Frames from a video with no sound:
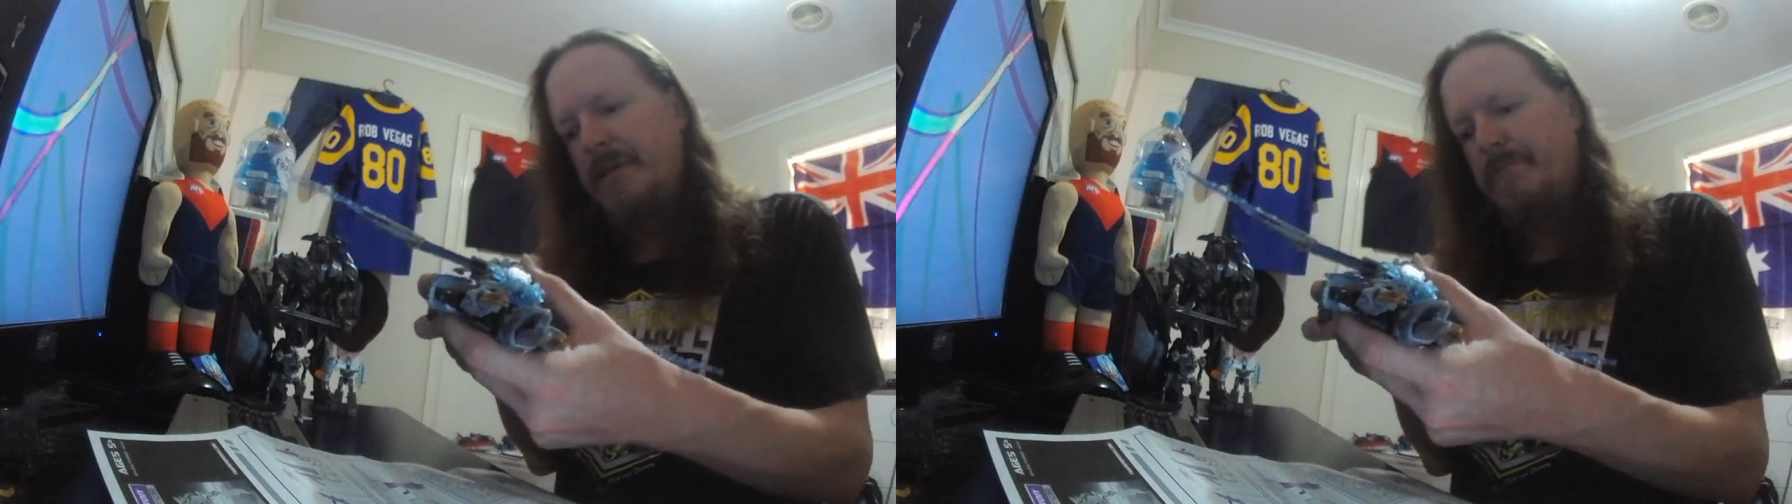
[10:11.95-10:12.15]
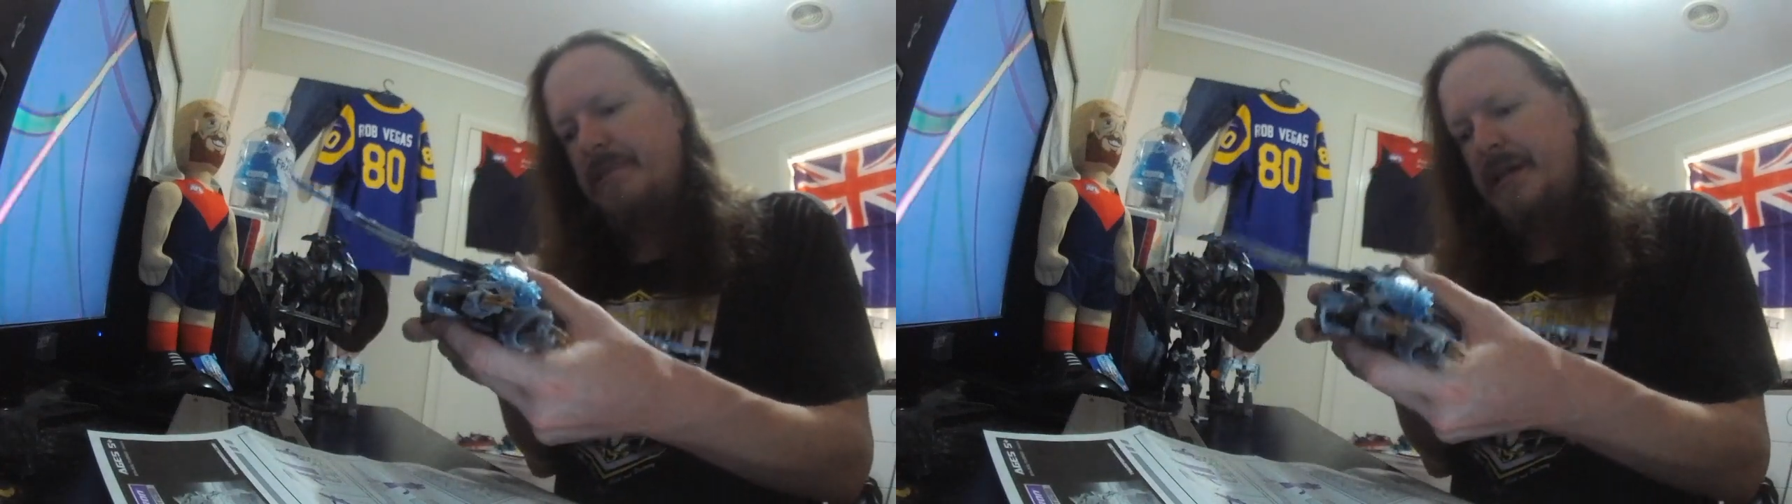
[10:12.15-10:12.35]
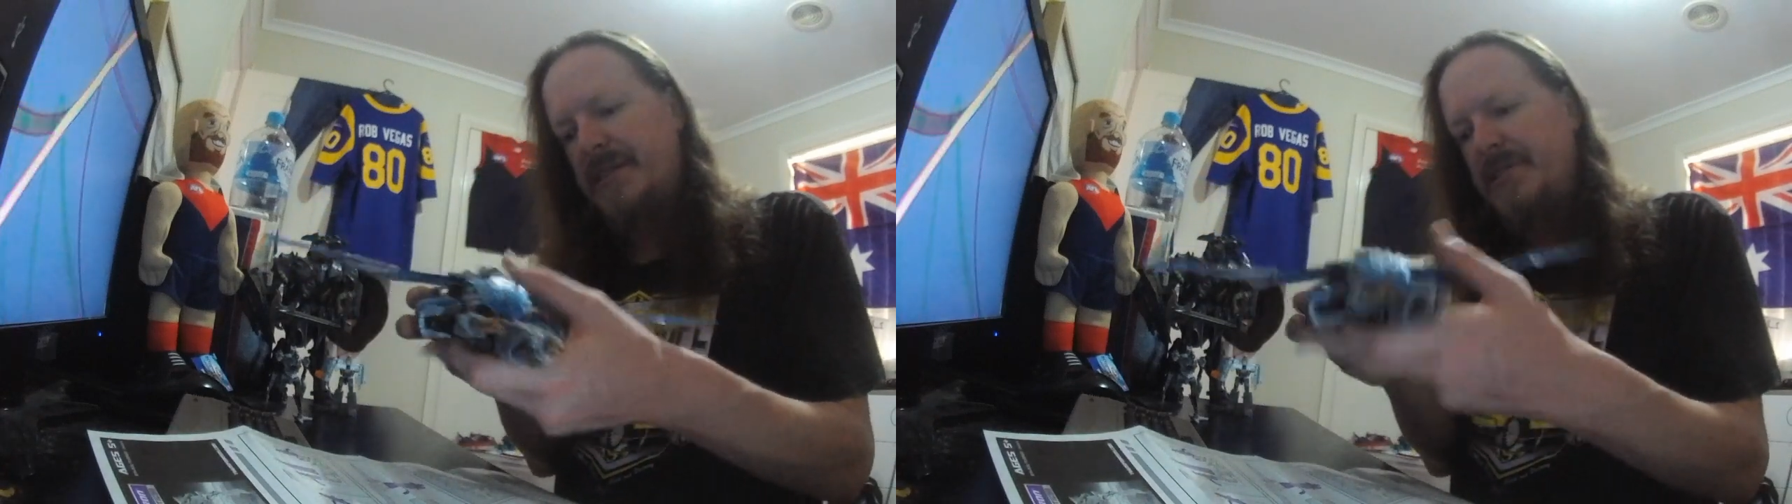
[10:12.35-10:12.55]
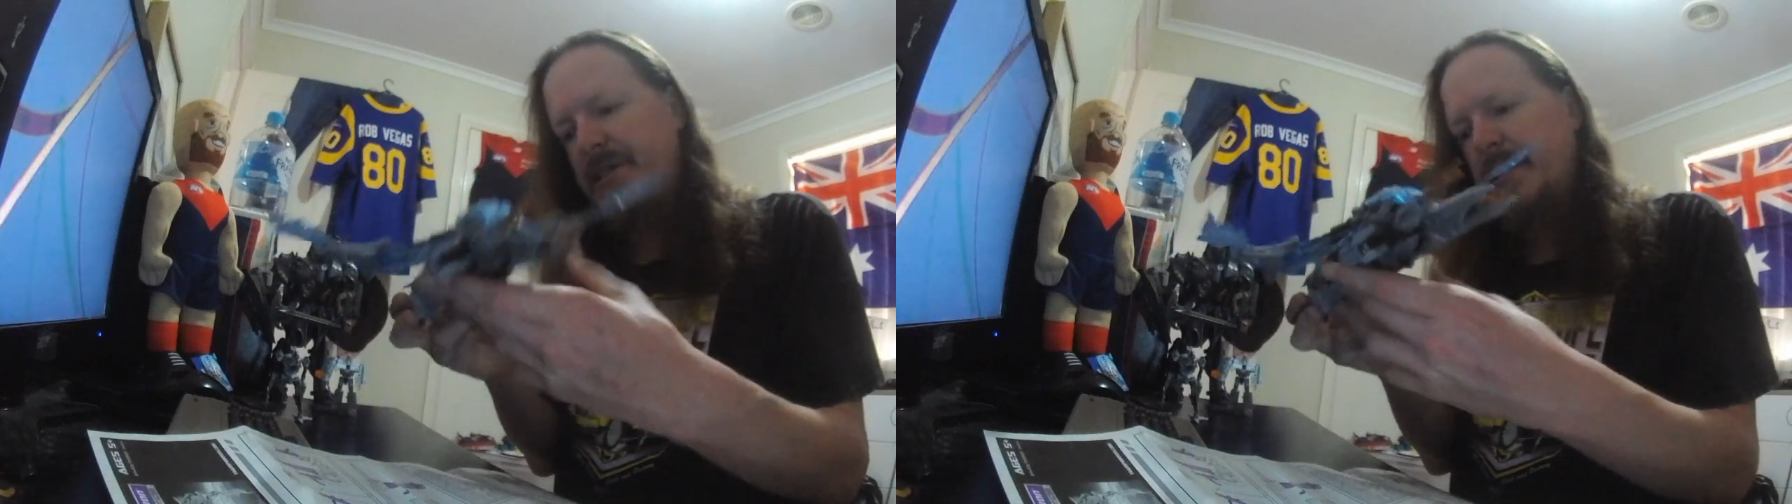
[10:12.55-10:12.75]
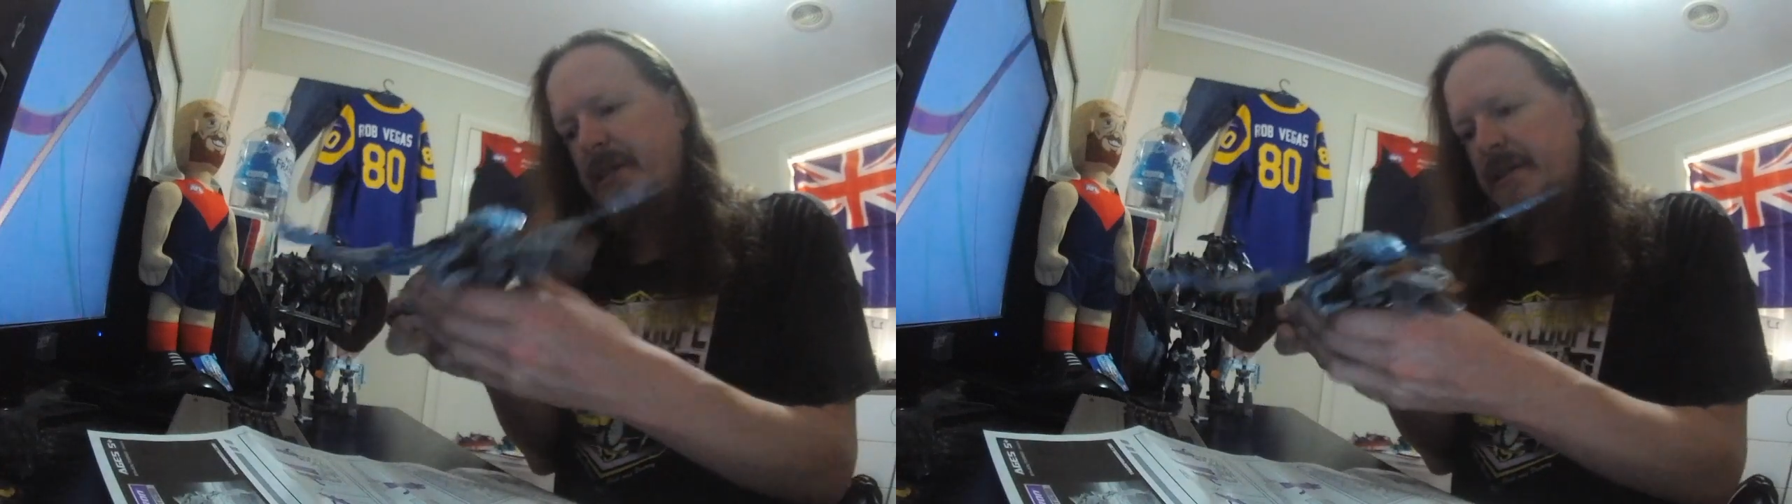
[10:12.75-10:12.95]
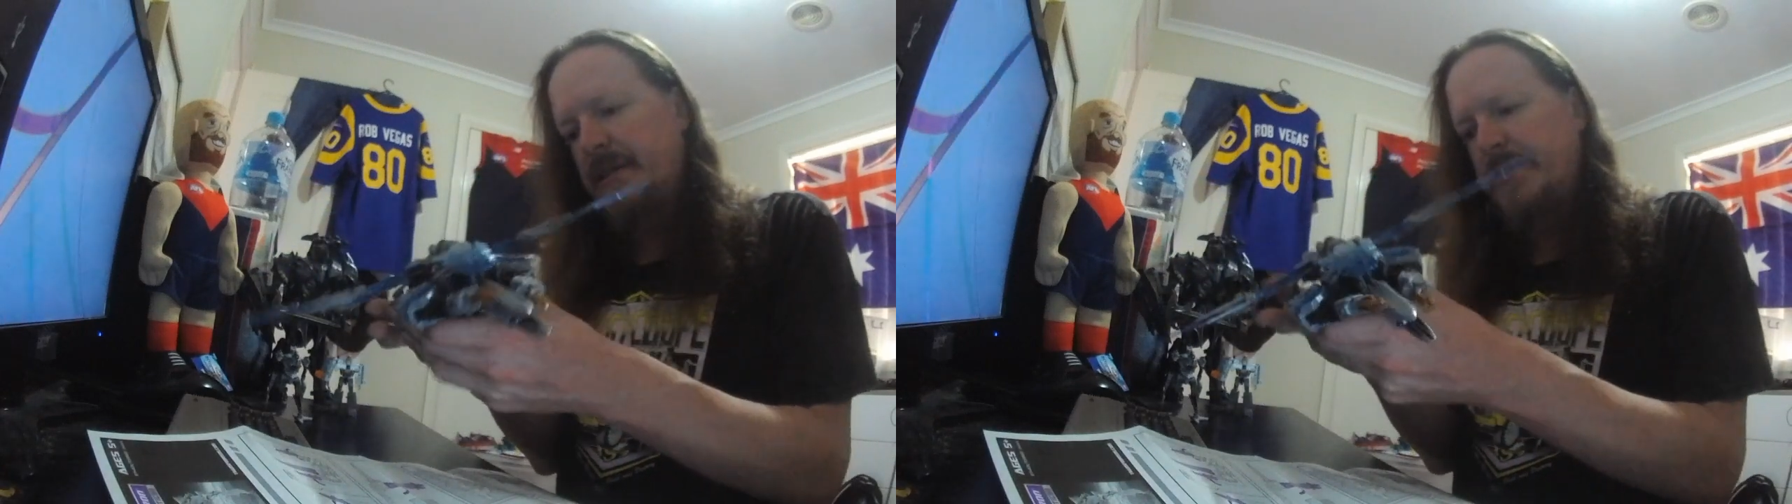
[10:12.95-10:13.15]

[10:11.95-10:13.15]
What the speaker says: plastic